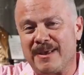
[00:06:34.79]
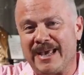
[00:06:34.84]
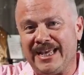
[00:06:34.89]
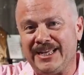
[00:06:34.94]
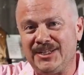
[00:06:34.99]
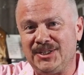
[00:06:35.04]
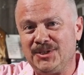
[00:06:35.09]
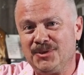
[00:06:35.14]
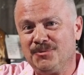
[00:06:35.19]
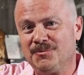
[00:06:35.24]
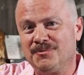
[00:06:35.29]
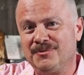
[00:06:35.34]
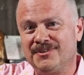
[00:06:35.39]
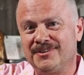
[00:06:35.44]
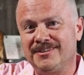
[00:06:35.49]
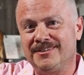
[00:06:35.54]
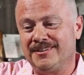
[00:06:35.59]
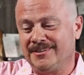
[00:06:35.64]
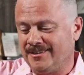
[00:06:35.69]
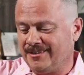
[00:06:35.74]
paying you
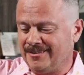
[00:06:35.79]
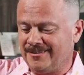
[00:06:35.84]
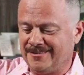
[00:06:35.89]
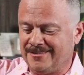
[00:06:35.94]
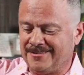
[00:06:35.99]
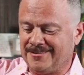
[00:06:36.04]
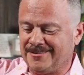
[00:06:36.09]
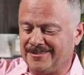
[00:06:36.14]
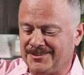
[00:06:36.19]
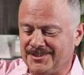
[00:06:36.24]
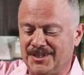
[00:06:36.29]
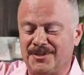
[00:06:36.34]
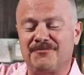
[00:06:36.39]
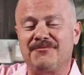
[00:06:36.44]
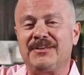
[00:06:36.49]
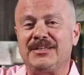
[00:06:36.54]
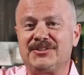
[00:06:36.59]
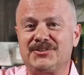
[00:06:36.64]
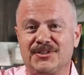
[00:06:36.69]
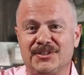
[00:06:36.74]
to
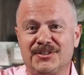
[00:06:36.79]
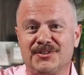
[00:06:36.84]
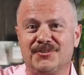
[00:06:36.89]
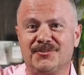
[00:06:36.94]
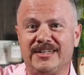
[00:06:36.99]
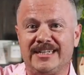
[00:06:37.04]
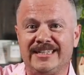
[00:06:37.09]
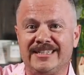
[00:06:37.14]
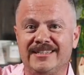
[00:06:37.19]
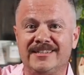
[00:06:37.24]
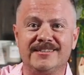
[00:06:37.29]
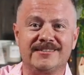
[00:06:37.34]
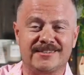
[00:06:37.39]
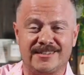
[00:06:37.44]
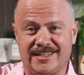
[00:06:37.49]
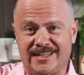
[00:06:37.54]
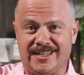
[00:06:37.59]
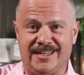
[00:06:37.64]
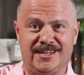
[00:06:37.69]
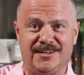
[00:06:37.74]
feature their ingredients
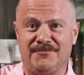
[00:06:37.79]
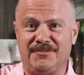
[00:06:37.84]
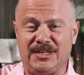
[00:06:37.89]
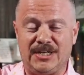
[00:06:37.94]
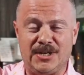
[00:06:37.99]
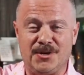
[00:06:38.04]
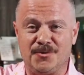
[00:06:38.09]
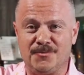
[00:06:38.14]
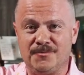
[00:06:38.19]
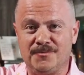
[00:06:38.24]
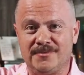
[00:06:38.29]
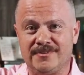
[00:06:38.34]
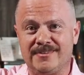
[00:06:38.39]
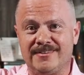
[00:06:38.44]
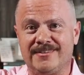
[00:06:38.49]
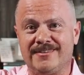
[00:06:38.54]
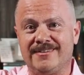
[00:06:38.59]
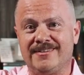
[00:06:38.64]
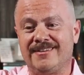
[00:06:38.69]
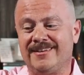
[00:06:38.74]
in a video?
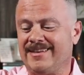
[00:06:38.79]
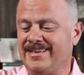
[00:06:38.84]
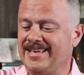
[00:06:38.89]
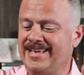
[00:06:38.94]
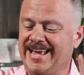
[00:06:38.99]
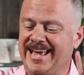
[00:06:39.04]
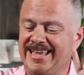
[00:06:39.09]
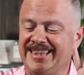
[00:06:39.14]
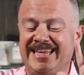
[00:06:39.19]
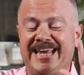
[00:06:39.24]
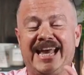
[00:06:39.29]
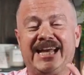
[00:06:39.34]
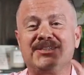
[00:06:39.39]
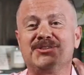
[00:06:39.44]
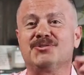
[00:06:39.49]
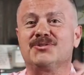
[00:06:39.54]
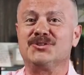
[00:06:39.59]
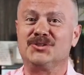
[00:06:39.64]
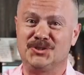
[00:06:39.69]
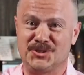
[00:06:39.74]
And the
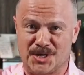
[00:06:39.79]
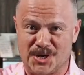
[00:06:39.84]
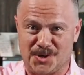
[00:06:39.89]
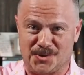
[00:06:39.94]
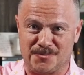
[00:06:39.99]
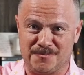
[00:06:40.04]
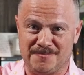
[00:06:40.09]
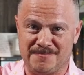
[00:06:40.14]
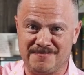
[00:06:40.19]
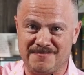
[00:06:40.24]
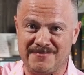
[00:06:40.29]
answer is no.